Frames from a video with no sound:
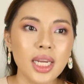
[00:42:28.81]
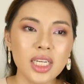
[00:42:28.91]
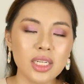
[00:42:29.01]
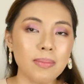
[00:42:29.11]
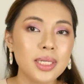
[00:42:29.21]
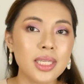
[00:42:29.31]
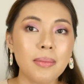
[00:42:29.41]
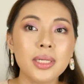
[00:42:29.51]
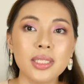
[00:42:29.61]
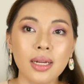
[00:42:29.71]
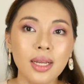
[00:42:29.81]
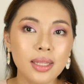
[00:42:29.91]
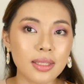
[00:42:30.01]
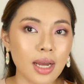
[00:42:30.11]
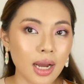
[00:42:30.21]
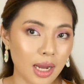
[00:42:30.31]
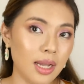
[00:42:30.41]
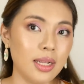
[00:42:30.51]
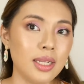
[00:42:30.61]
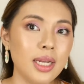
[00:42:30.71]
Hindi siyang basta-bastang
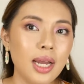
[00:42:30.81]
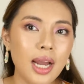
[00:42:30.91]
natatanggal.